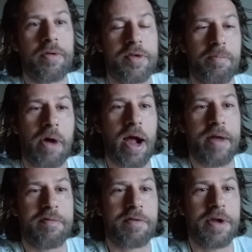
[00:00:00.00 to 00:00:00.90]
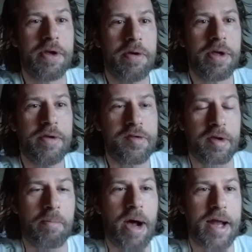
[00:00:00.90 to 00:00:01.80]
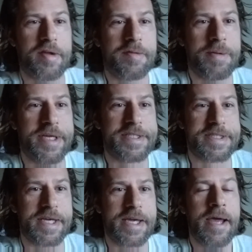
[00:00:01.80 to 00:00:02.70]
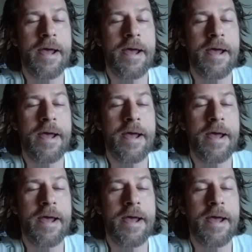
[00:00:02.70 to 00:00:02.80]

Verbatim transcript: to mine for you using a modest PC.